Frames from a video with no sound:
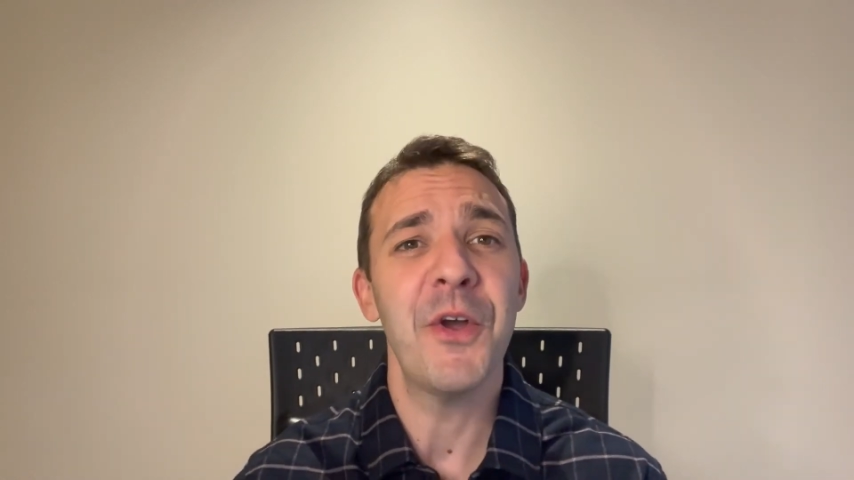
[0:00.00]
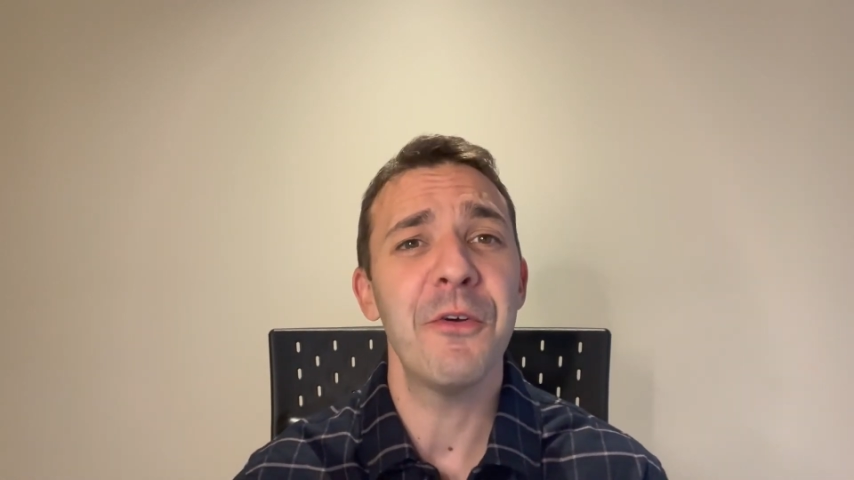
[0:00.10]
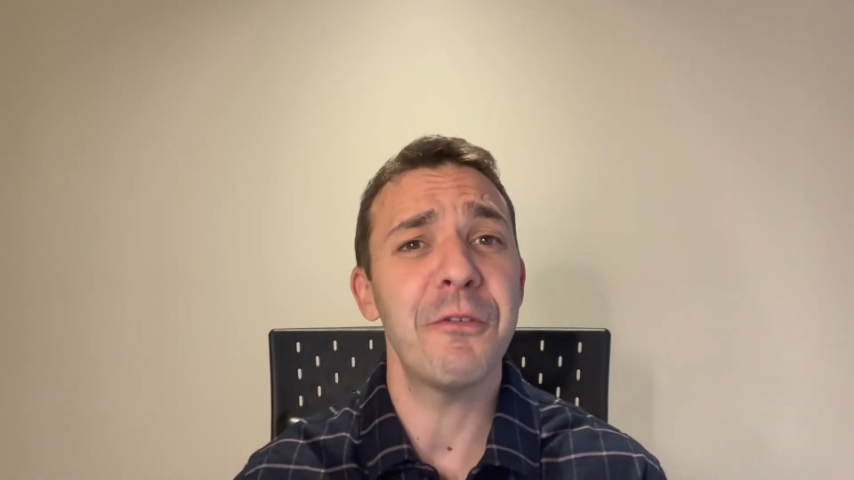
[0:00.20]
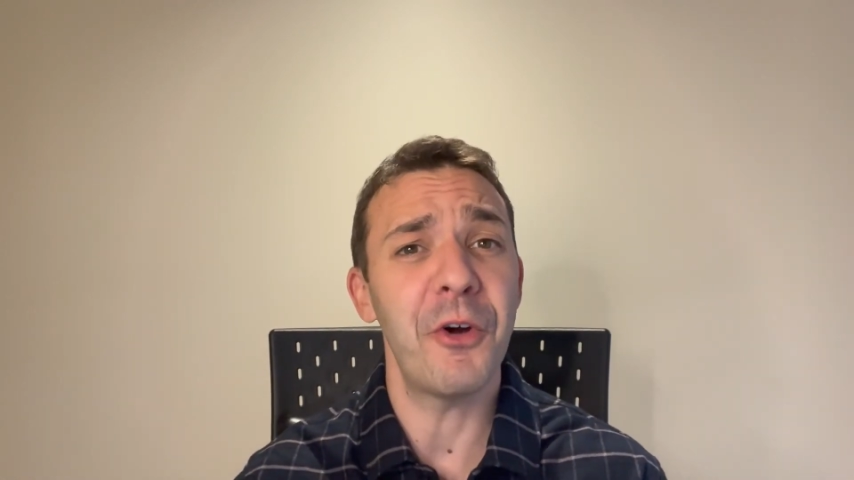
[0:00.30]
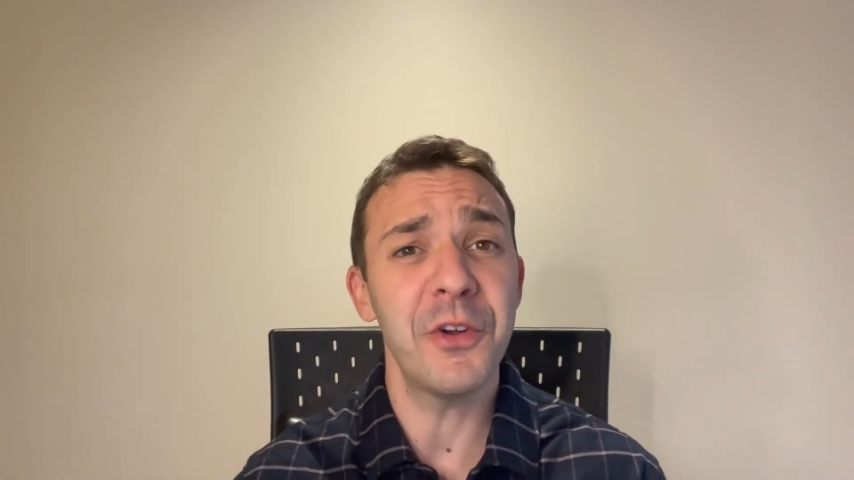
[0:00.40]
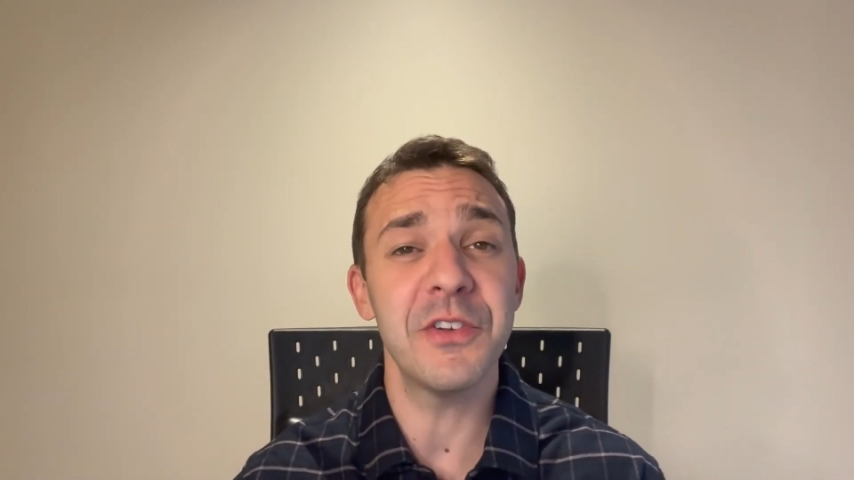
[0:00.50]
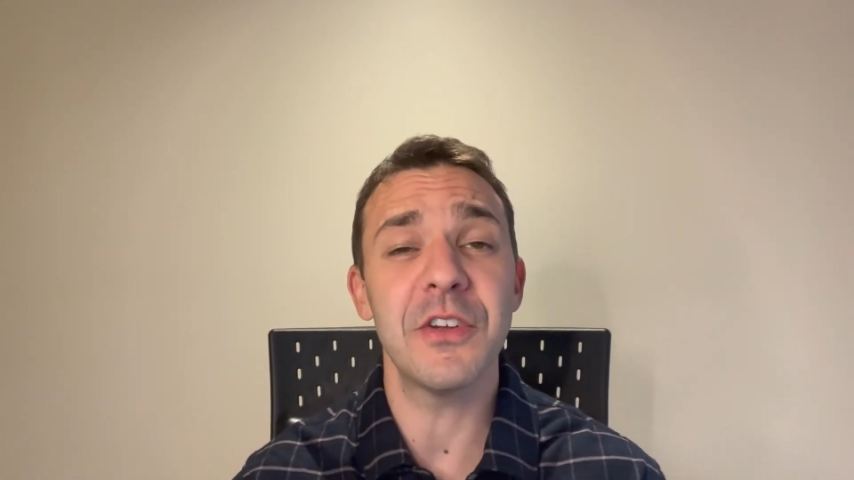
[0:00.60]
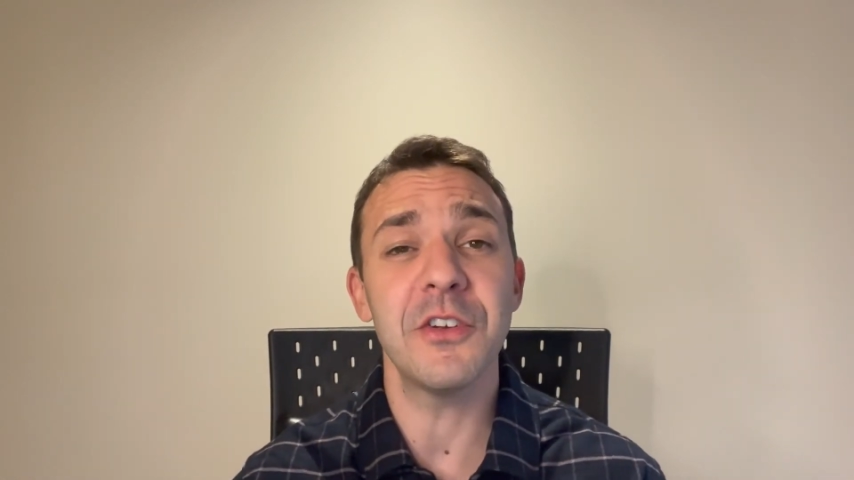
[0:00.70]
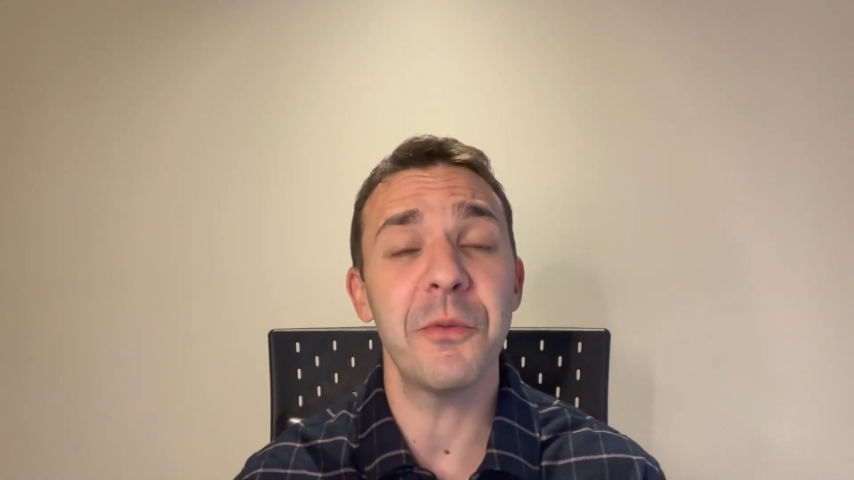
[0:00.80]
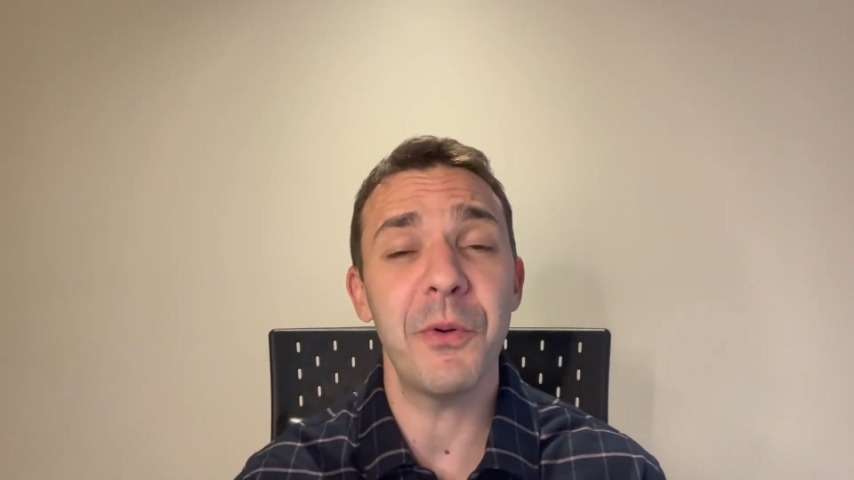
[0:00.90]
Focus
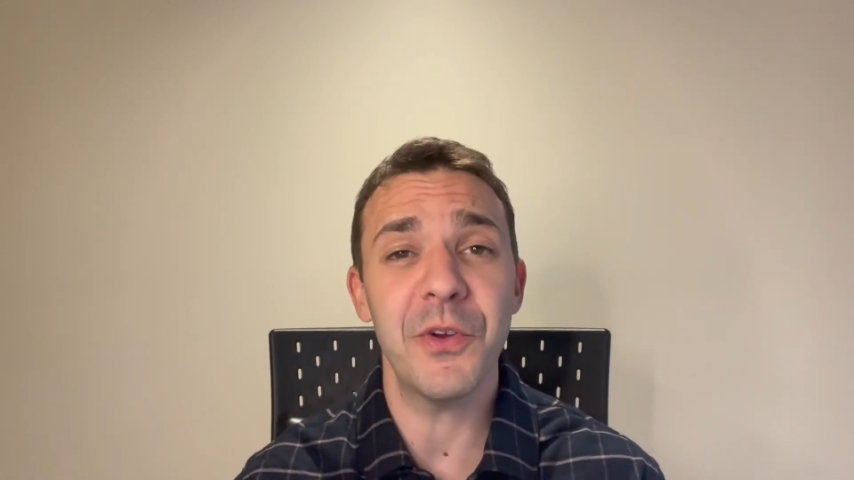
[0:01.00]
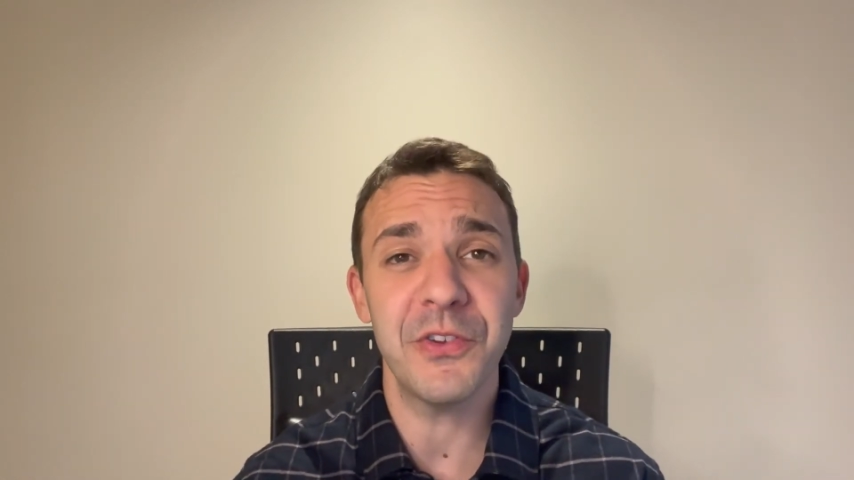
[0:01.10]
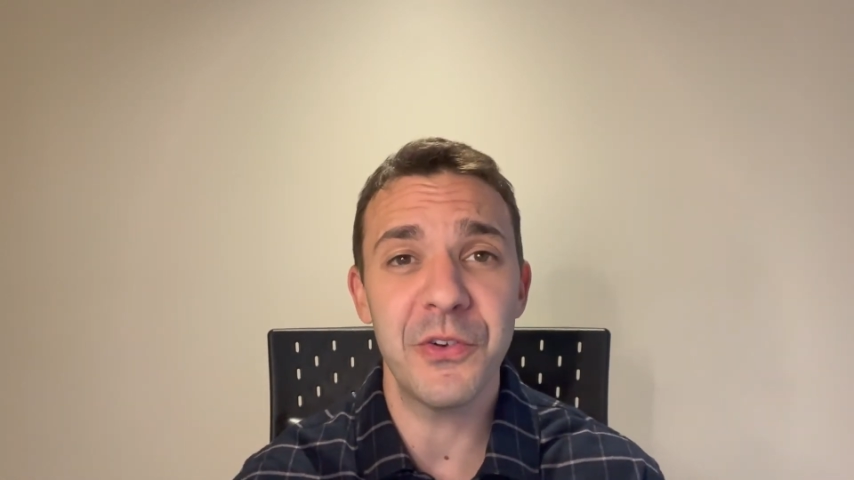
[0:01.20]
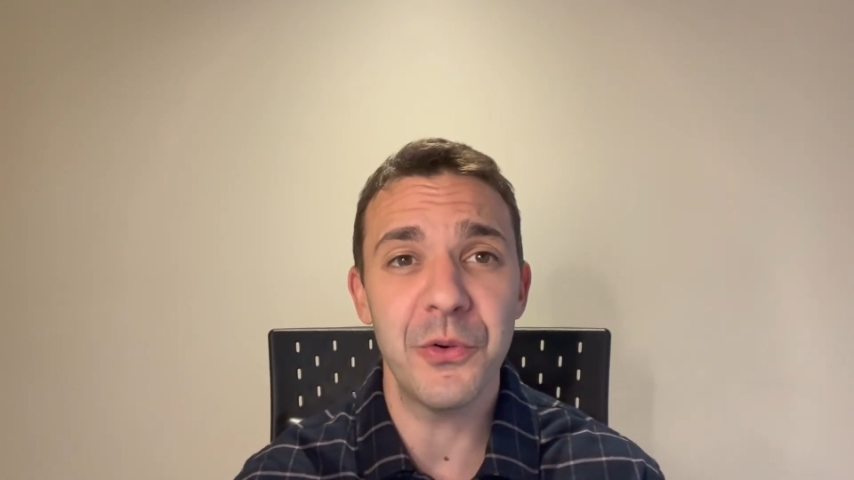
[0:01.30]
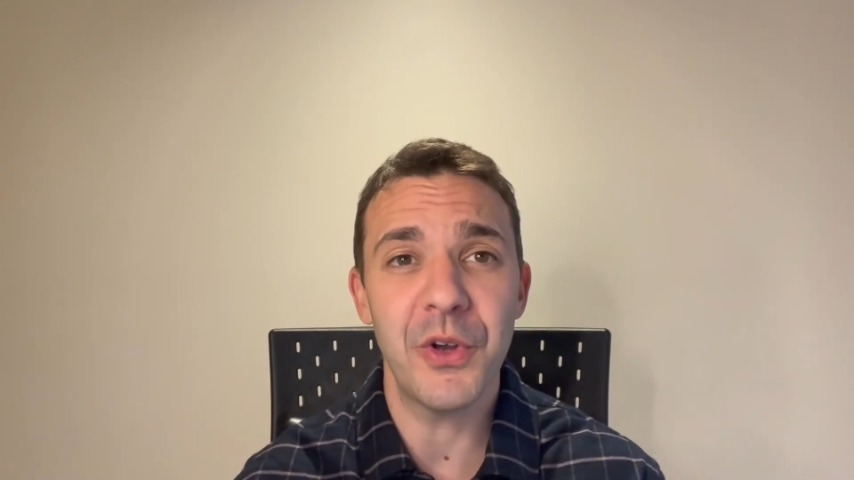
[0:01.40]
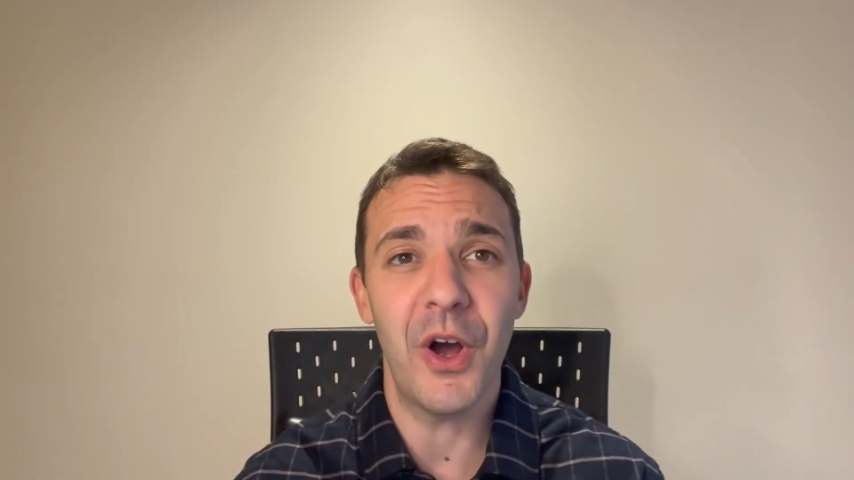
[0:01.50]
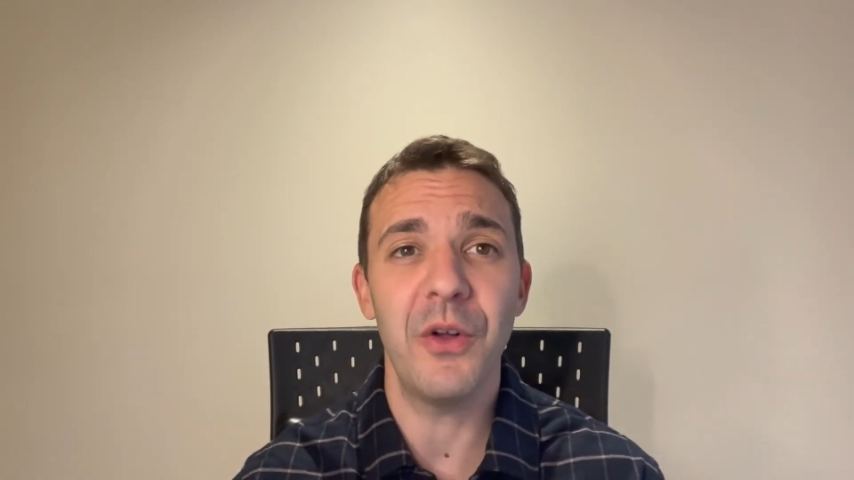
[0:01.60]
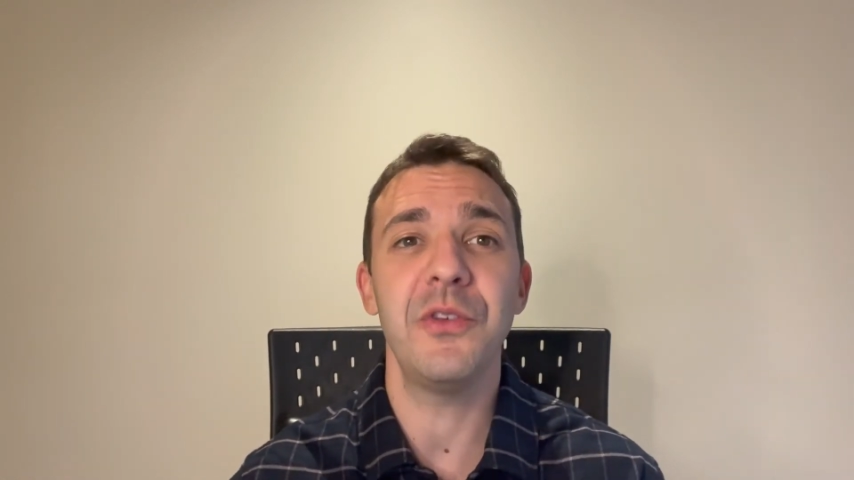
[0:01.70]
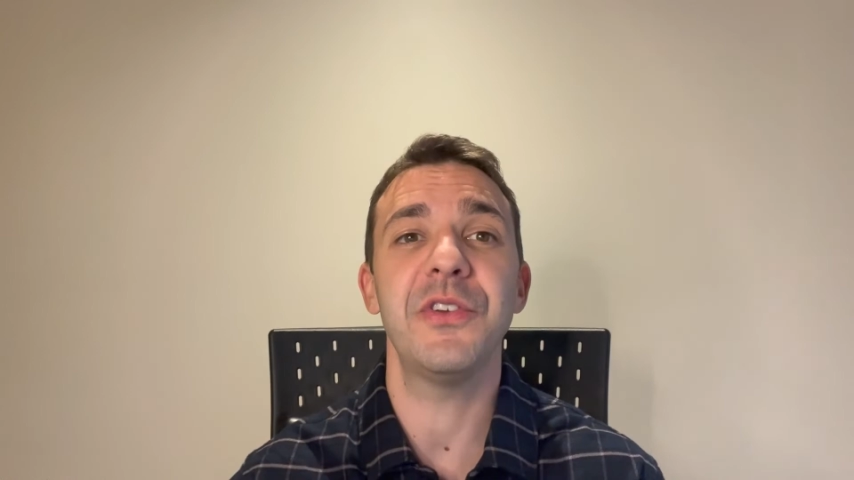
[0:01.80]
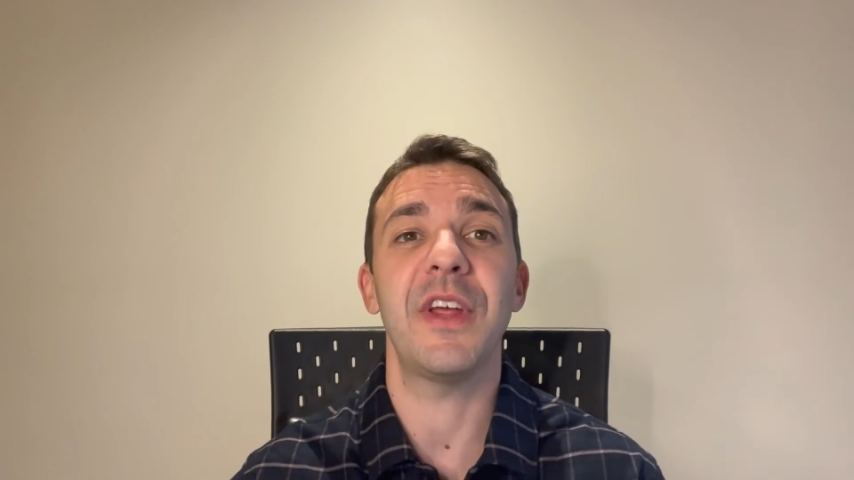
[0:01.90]
on your personal
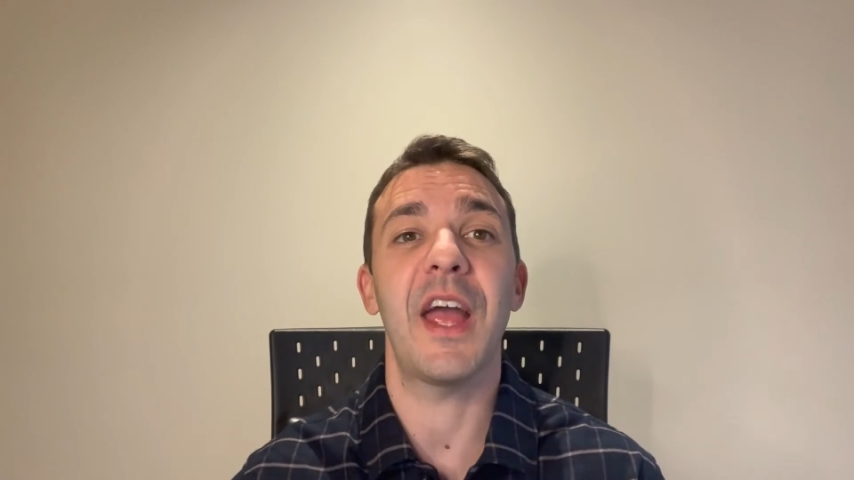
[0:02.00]
goals